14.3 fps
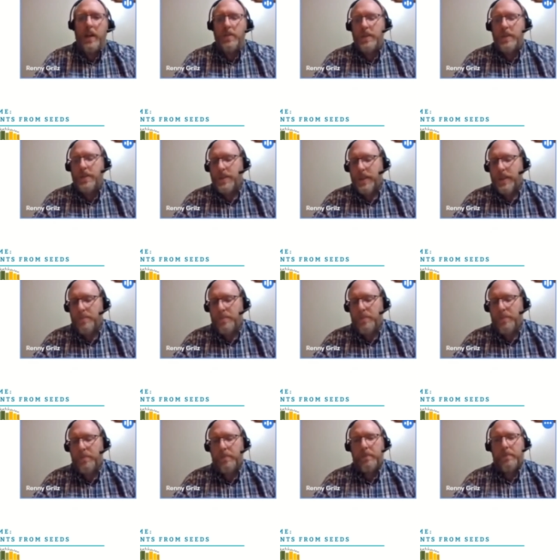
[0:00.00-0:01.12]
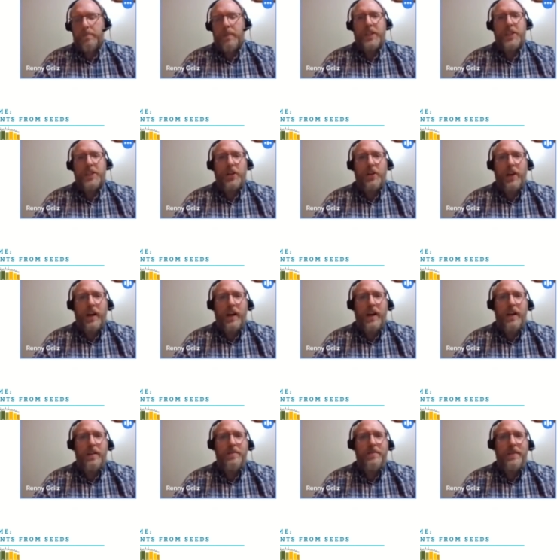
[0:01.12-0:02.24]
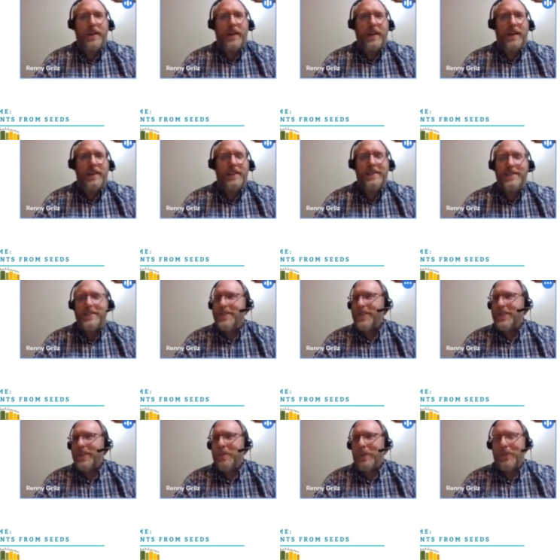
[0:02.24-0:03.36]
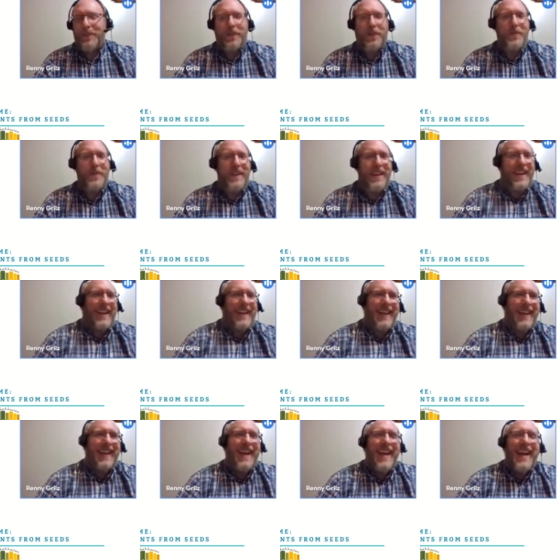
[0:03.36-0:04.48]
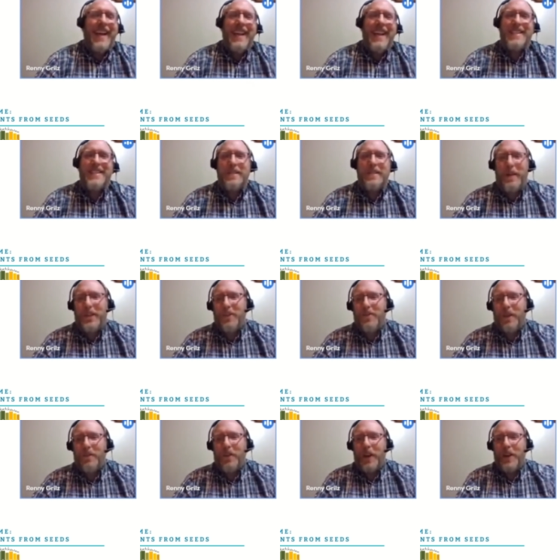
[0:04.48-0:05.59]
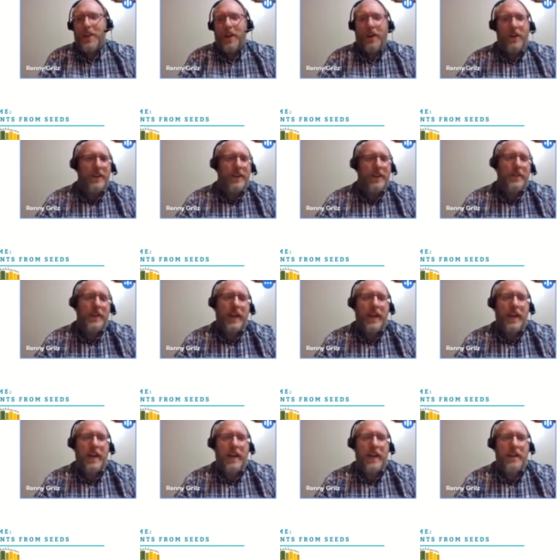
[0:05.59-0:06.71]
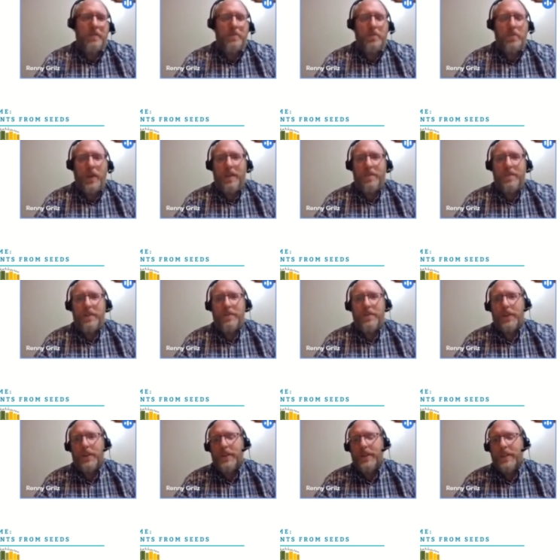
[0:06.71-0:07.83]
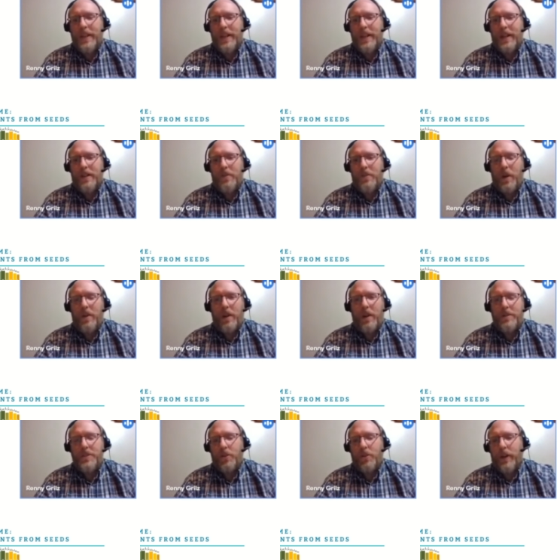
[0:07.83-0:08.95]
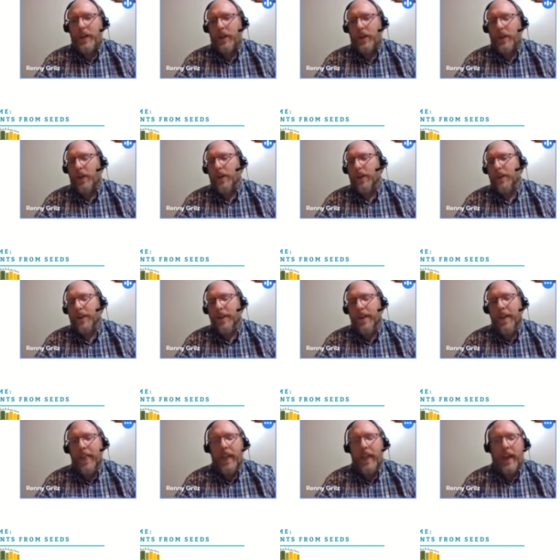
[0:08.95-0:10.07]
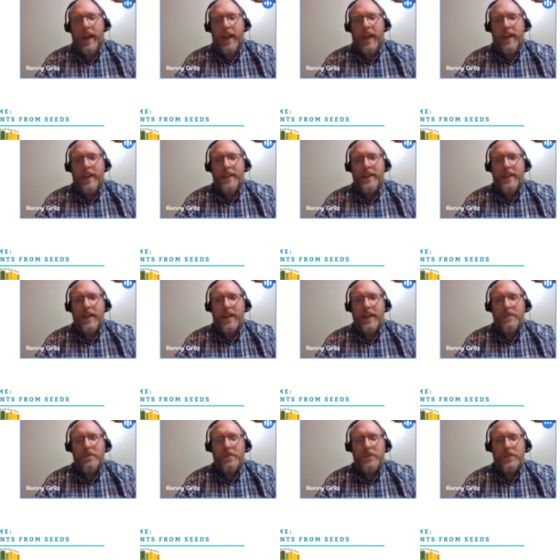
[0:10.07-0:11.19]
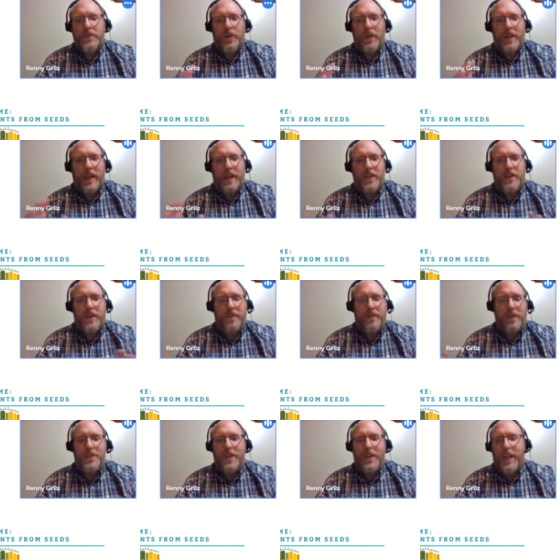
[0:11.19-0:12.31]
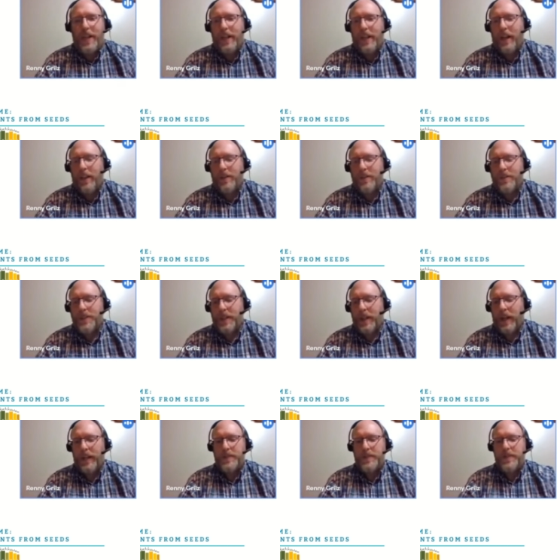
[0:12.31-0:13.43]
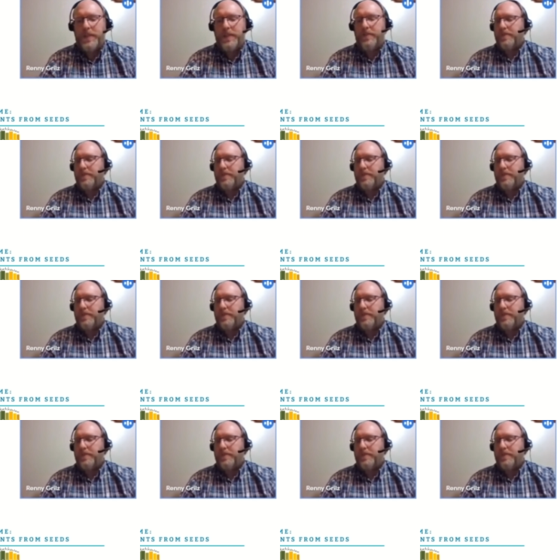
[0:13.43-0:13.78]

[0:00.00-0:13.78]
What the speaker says: So this is a picture of, sorry about the phone. This is a picture of our front yard. We have different wildflowers growing in our yard, and sort of that diversity in colors and heights.